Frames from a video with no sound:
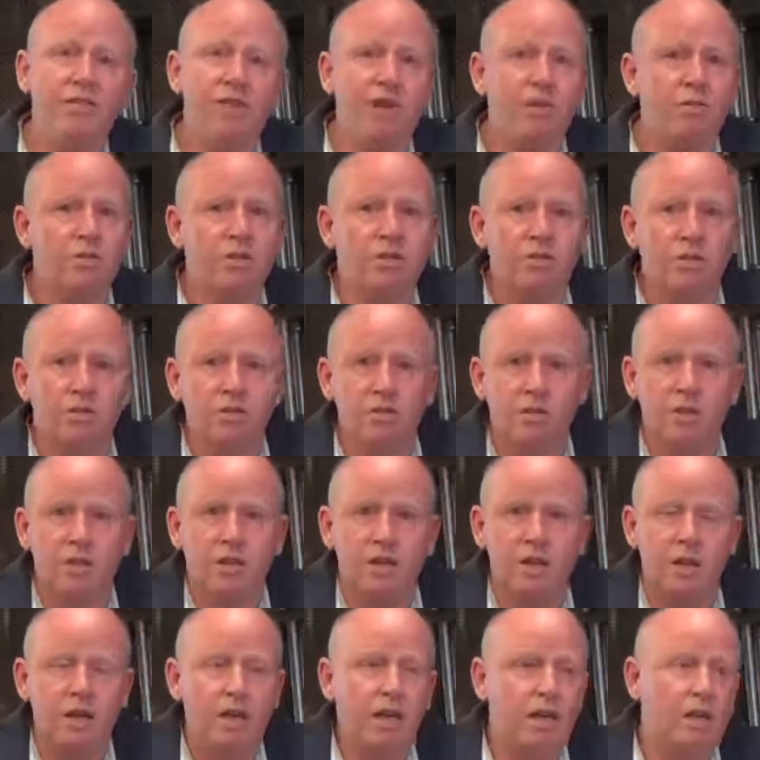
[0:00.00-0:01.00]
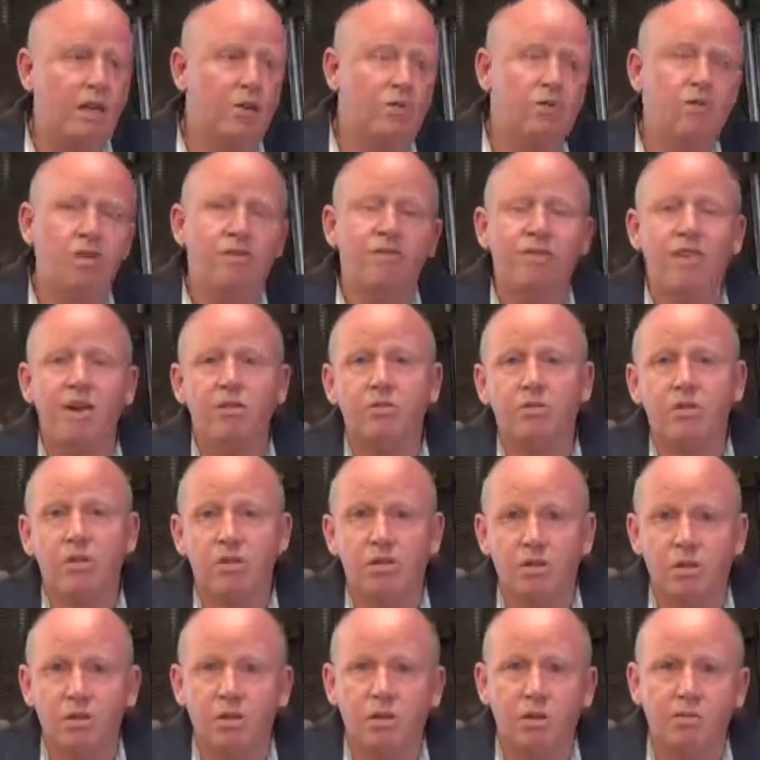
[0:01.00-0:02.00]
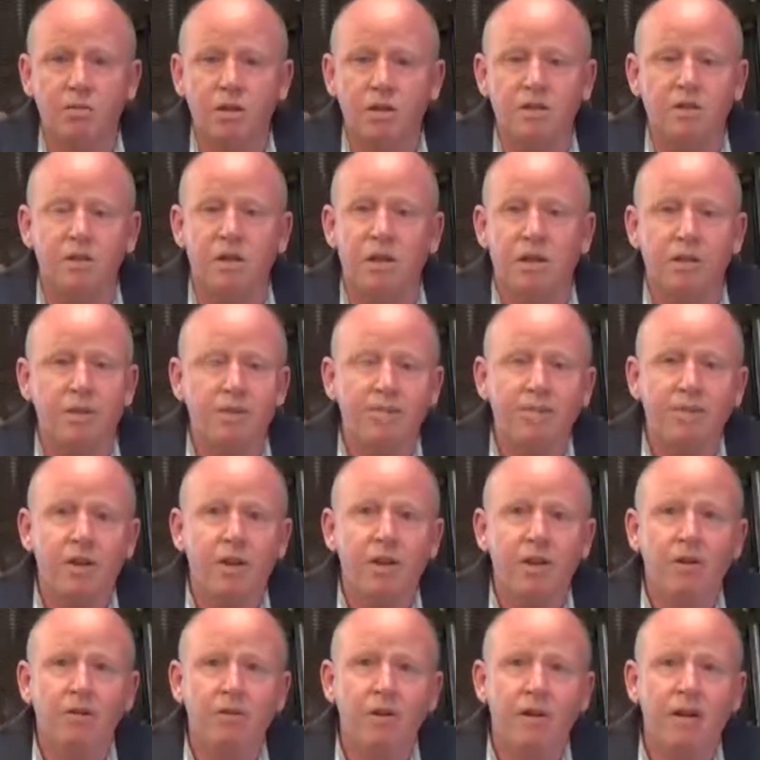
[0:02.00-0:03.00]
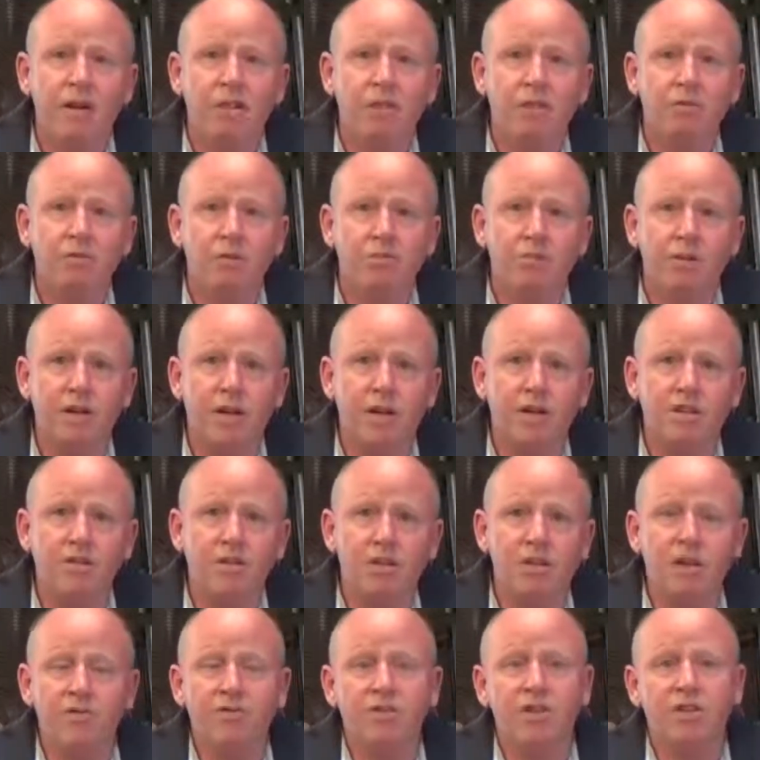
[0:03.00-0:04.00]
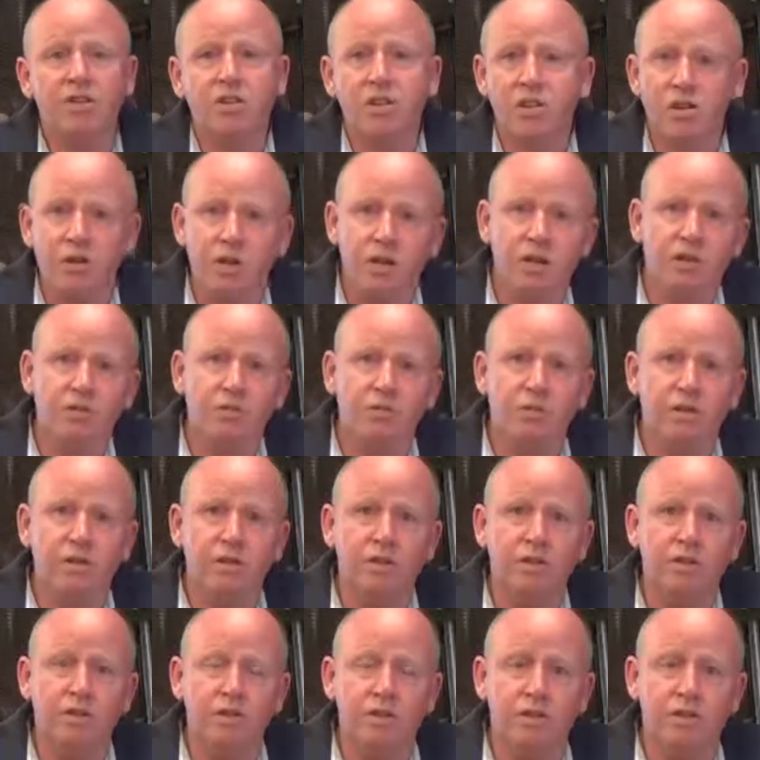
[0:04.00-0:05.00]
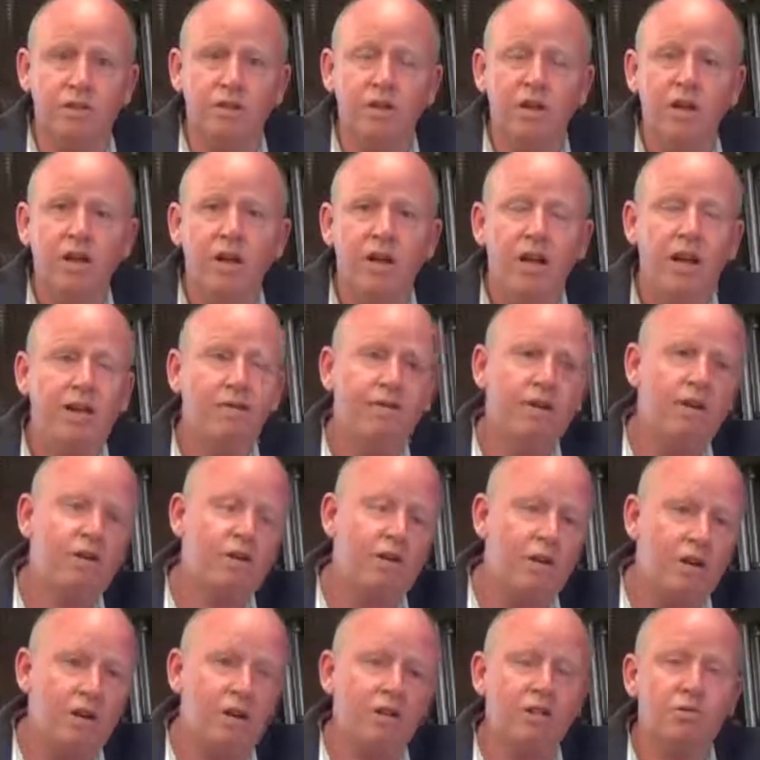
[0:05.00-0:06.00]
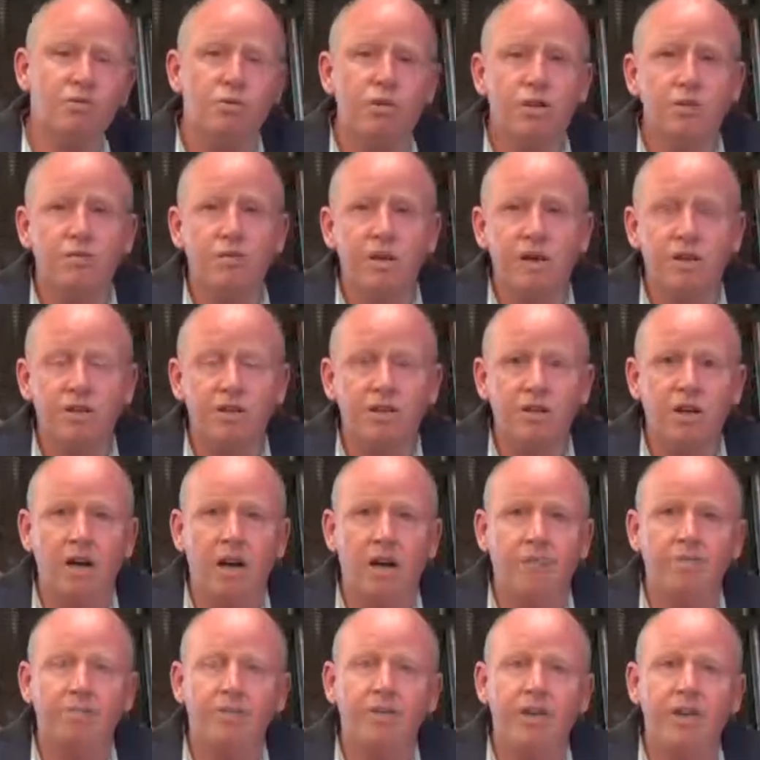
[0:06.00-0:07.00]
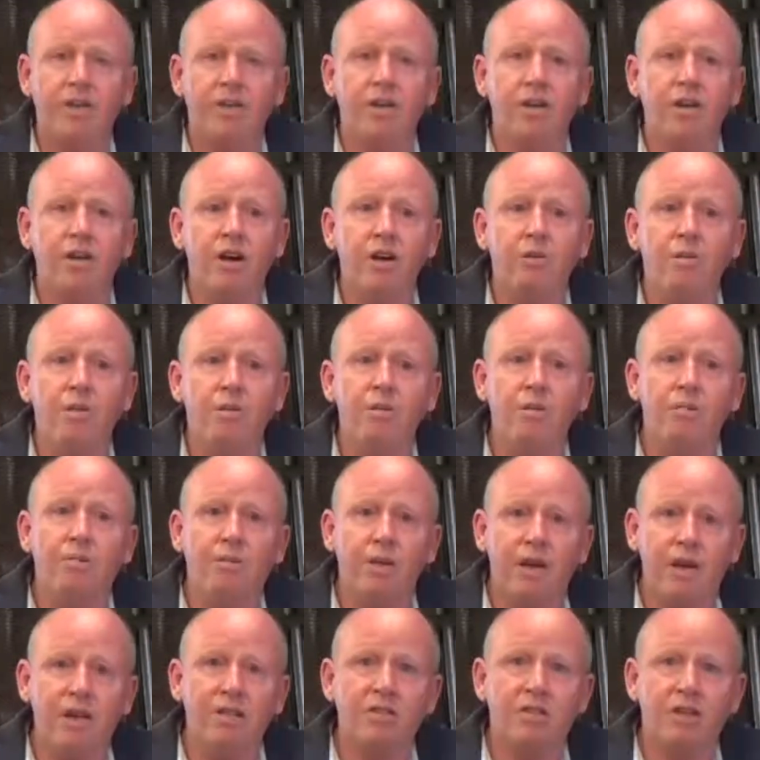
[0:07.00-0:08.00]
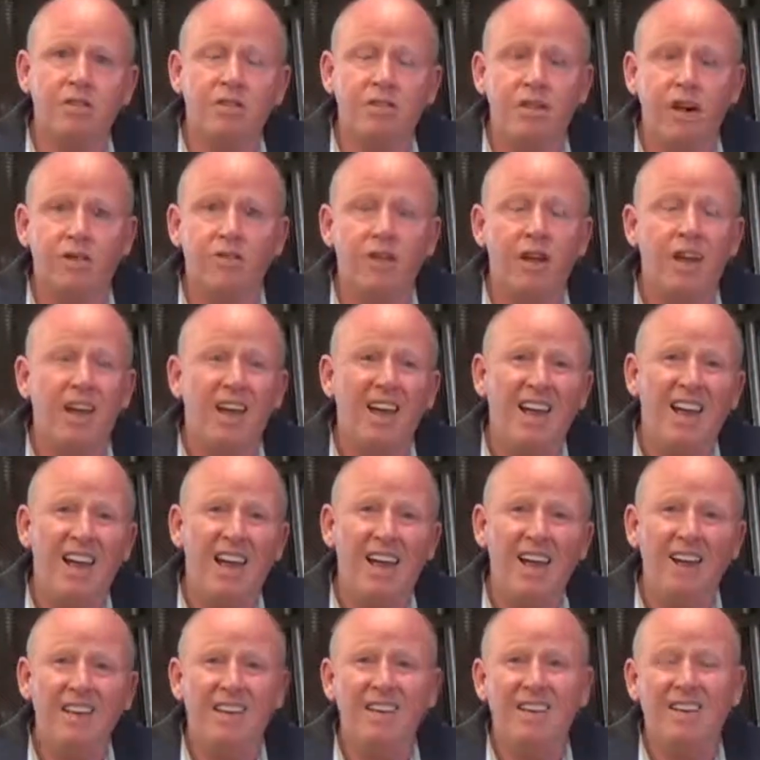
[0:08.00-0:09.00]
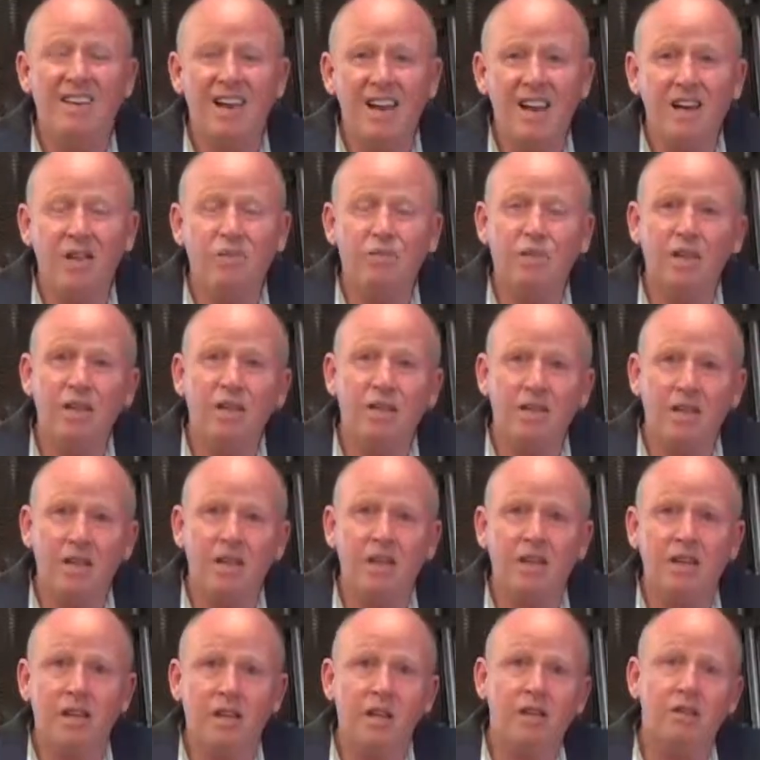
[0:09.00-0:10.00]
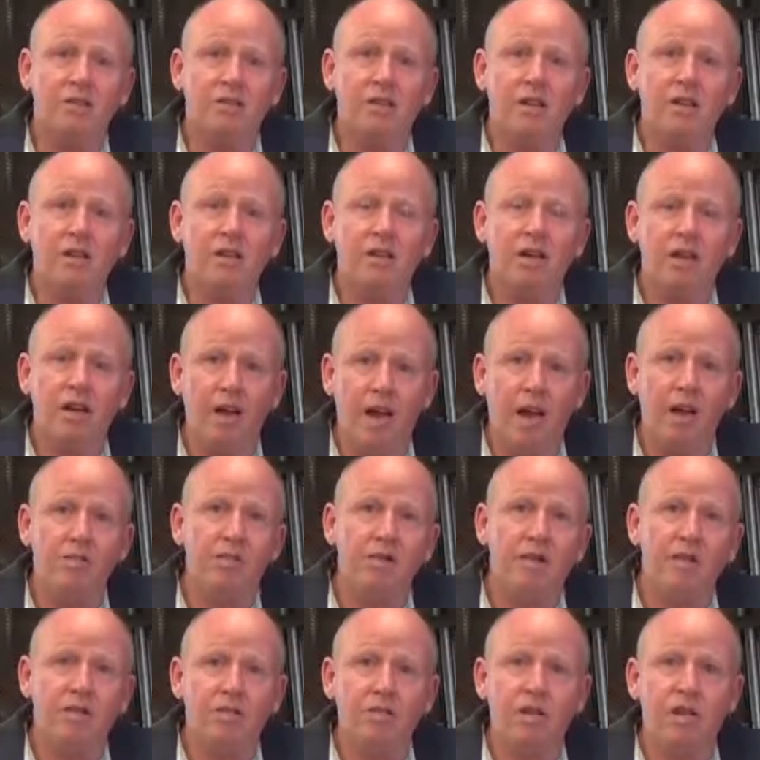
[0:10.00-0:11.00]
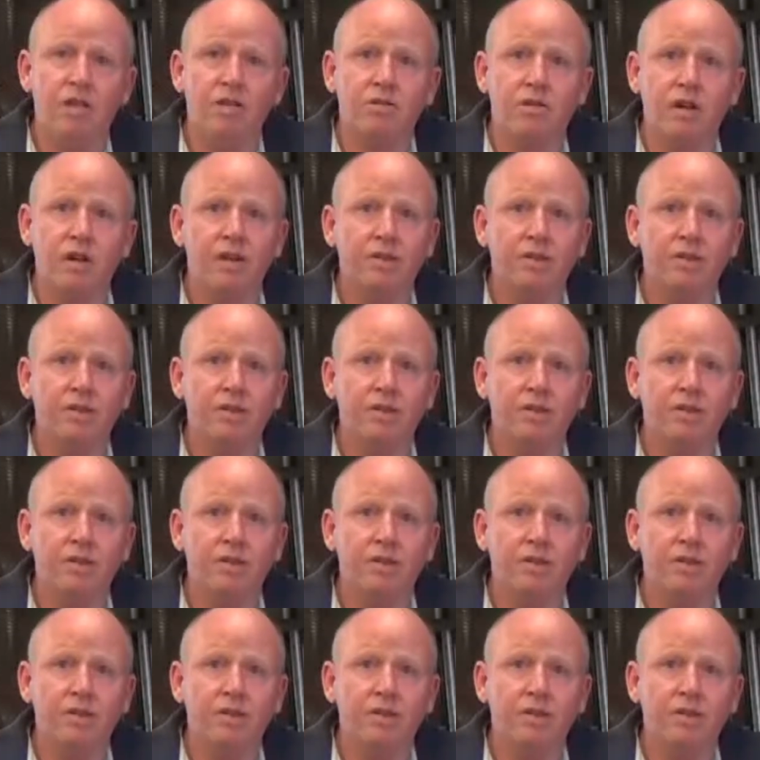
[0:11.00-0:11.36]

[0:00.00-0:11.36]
there was loose key or if there was a tooth missing, we actually replaced it. If the tyres weren't good, if the tyres weren't matched up, we replaced that stuff. And again, we did things like the cabinet, etc.